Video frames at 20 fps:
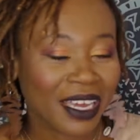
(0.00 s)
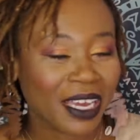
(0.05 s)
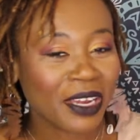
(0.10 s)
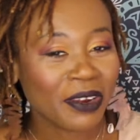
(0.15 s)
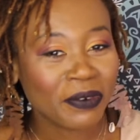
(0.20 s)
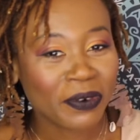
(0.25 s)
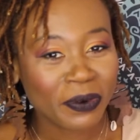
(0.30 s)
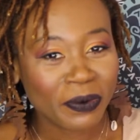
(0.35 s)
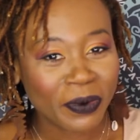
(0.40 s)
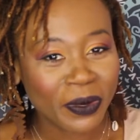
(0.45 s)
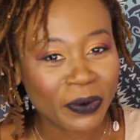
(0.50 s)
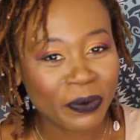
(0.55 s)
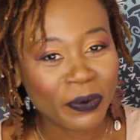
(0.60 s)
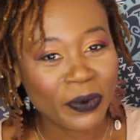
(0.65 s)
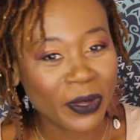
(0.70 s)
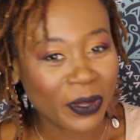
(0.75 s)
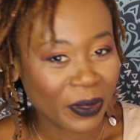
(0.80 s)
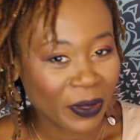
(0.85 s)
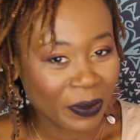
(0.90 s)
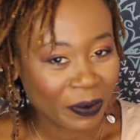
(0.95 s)
Hi everyone,
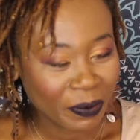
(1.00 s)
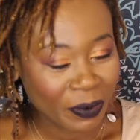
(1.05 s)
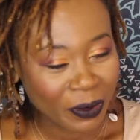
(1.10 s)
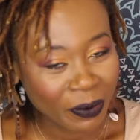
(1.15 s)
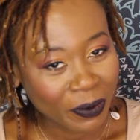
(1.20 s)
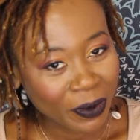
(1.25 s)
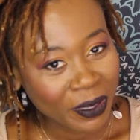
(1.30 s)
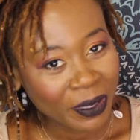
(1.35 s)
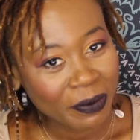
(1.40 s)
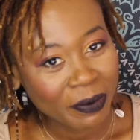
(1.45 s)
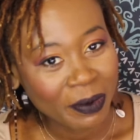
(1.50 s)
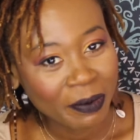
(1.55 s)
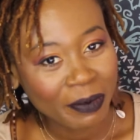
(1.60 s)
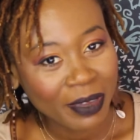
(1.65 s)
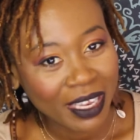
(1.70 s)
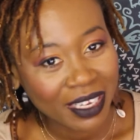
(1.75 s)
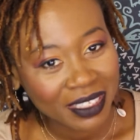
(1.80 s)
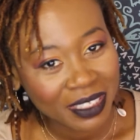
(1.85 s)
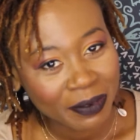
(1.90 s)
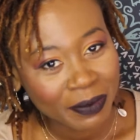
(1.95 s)
welcome or welcome on
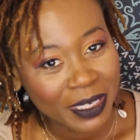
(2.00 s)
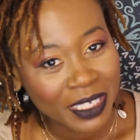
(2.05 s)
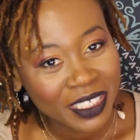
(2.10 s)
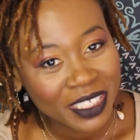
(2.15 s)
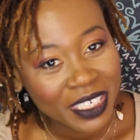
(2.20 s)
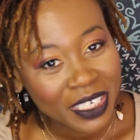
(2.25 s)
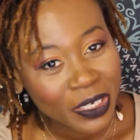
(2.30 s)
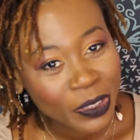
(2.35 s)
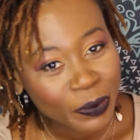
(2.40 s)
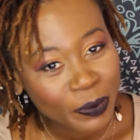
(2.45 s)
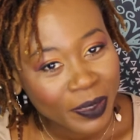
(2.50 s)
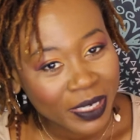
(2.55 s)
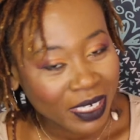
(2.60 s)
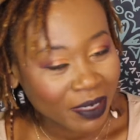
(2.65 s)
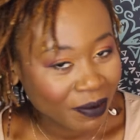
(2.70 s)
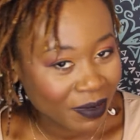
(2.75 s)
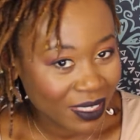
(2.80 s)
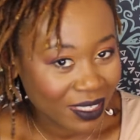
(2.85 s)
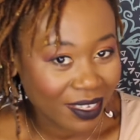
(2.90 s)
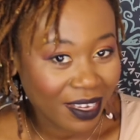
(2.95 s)
back to my channel. My
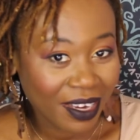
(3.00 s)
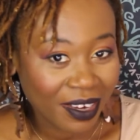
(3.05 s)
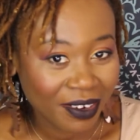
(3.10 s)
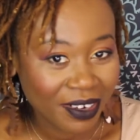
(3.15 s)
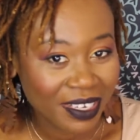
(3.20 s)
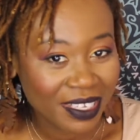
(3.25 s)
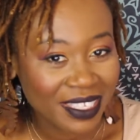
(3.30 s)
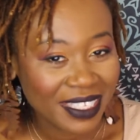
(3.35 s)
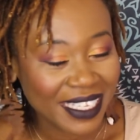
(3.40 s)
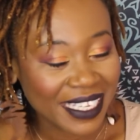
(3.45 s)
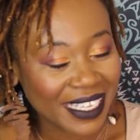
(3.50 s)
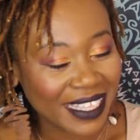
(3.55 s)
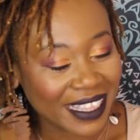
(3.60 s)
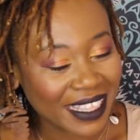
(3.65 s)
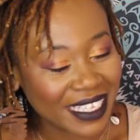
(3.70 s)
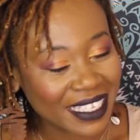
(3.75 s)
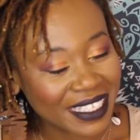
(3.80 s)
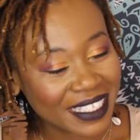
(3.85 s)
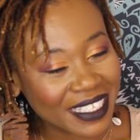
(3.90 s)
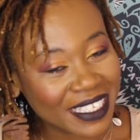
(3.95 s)
name is Iris
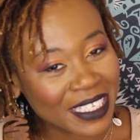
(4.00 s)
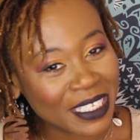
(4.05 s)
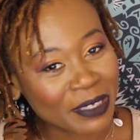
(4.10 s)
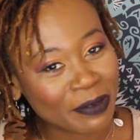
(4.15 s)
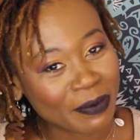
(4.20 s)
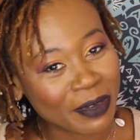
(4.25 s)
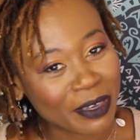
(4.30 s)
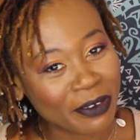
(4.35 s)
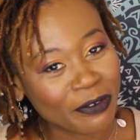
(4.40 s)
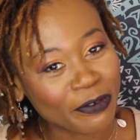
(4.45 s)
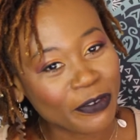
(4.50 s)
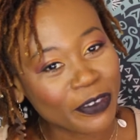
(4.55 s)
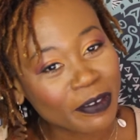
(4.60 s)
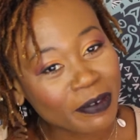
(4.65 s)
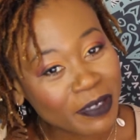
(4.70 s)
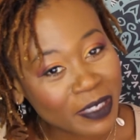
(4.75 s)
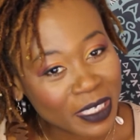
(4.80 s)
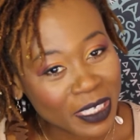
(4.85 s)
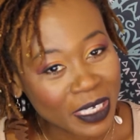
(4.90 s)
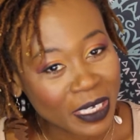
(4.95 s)
and this is my
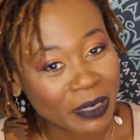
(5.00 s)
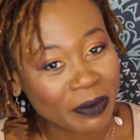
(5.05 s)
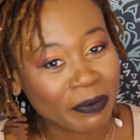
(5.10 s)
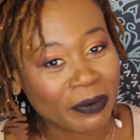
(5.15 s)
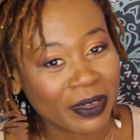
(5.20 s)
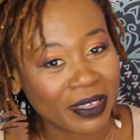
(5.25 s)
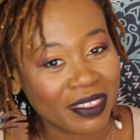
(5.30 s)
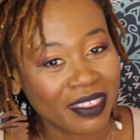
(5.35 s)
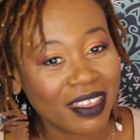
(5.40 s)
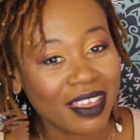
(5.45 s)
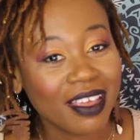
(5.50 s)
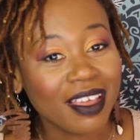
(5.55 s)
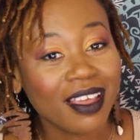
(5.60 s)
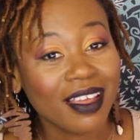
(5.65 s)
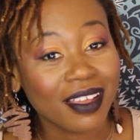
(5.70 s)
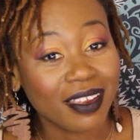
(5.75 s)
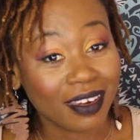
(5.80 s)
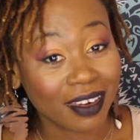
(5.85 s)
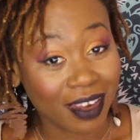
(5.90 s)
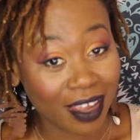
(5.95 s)
15 month
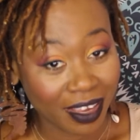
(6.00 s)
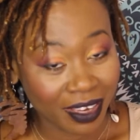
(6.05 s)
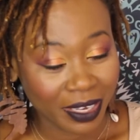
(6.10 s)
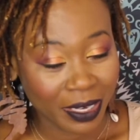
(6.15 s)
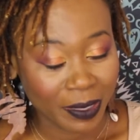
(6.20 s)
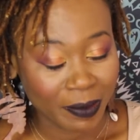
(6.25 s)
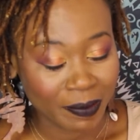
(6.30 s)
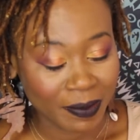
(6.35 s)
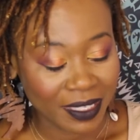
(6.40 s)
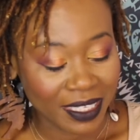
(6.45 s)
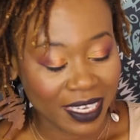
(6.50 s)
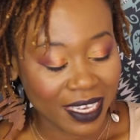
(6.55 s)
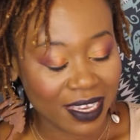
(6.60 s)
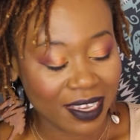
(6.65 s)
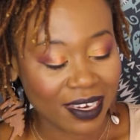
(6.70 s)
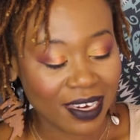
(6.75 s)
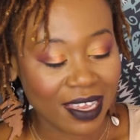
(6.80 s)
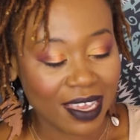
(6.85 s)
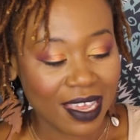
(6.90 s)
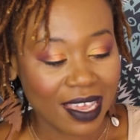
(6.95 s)
lock
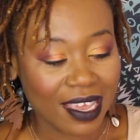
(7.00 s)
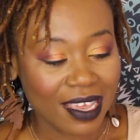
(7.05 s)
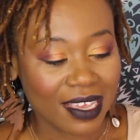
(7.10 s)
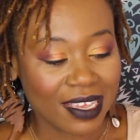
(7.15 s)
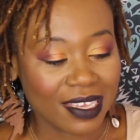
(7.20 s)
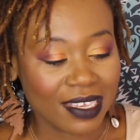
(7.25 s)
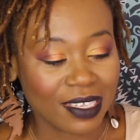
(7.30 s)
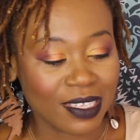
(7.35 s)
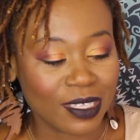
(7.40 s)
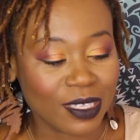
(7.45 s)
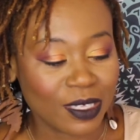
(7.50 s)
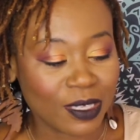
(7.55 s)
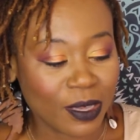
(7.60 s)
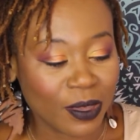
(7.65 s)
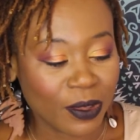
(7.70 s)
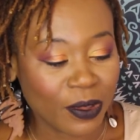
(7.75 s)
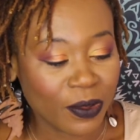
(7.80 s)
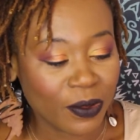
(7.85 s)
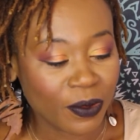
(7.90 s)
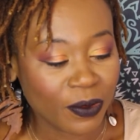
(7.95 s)
update.
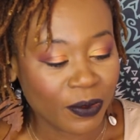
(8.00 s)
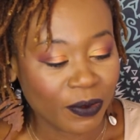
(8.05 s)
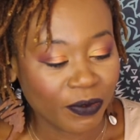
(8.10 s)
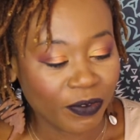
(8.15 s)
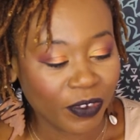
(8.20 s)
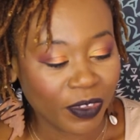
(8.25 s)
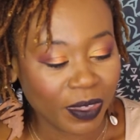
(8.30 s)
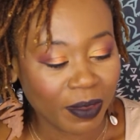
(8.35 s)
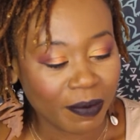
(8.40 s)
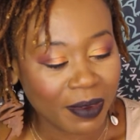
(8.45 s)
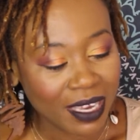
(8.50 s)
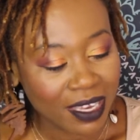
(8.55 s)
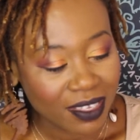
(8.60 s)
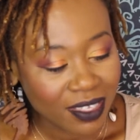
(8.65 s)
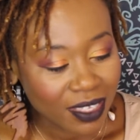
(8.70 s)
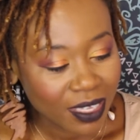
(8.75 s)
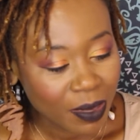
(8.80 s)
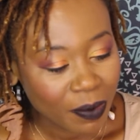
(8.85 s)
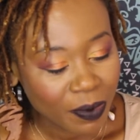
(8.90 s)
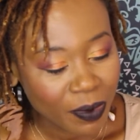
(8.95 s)
So for the
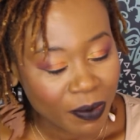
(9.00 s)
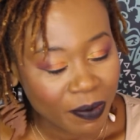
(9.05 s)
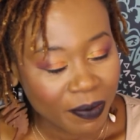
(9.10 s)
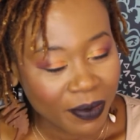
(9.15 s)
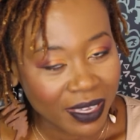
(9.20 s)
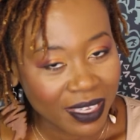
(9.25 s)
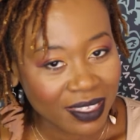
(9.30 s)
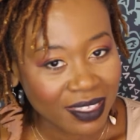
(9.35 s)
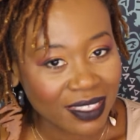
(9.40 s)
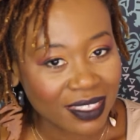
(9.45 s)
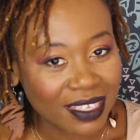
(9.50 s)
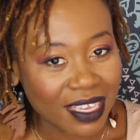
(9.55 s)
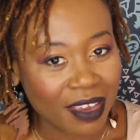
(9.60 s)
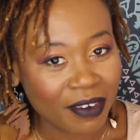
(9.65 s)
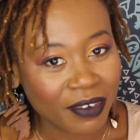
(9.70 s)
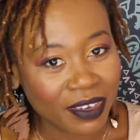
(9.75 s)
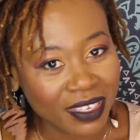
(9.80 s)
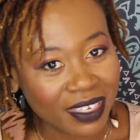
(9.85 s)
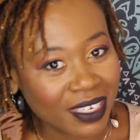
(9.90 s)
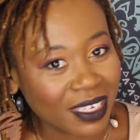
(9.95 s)
past couple months,
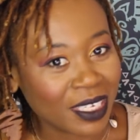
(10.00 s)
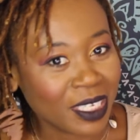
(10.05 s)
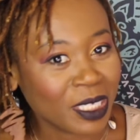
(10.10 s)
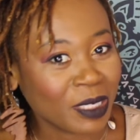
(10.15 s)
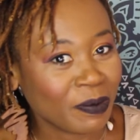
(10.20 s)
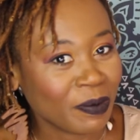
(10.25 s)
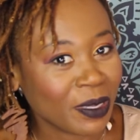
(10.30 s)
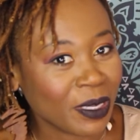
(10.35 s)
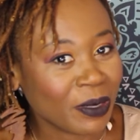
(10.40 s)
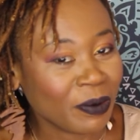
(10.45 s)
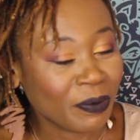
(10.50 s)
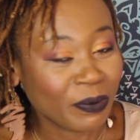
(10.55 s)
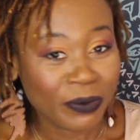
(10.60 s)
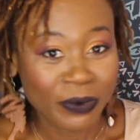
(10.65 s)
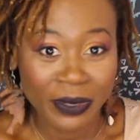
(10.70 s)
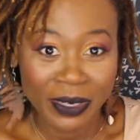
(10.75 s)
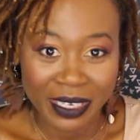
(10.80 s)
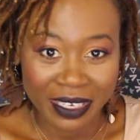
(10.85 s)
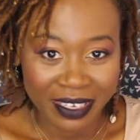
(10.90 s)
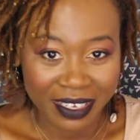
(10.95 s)
everything has been
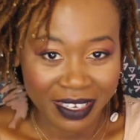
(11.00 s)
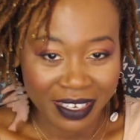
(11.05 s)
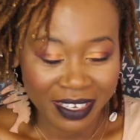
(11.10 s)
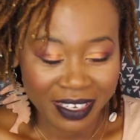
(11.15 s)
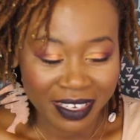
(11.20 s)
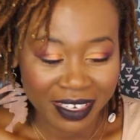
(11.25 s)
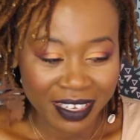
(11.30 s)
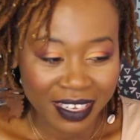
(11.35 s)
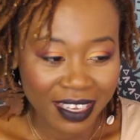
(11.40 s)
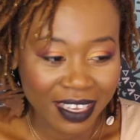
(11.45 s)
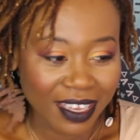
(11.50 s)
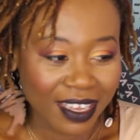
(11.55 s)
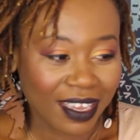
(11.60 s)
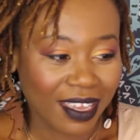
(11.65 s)
pretty good.